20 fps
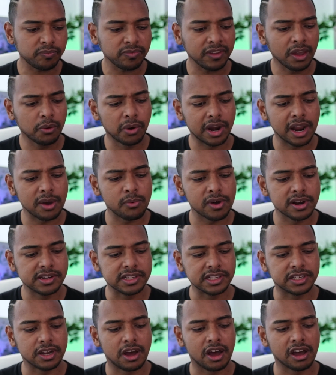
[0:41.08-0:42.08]
what I wanted
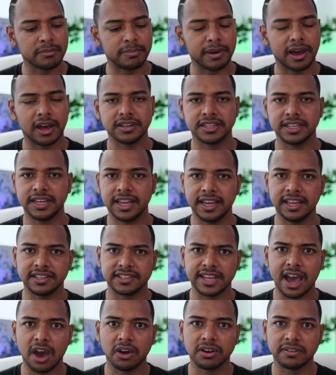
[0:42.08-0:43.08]
to talk about today is
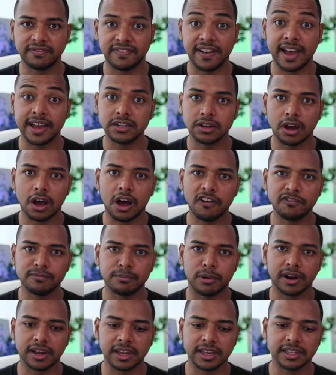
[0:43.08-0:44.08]
how to find
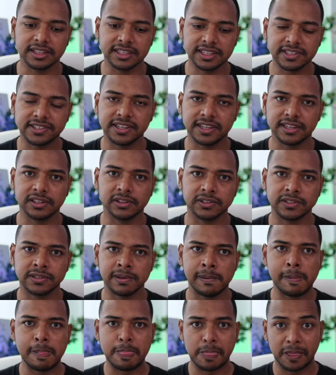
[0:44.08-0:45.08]
off-market listings
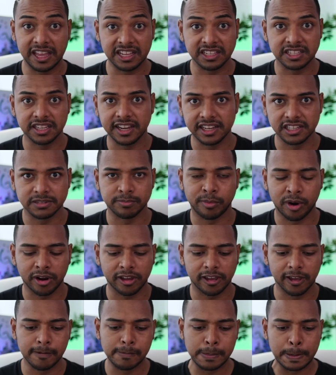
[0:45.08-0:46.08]
in today's
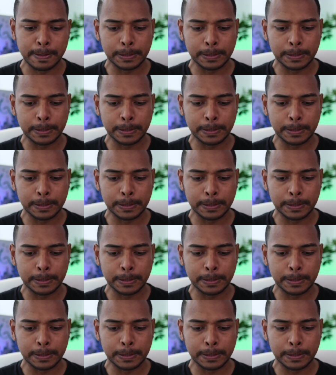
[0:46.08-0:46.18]
market.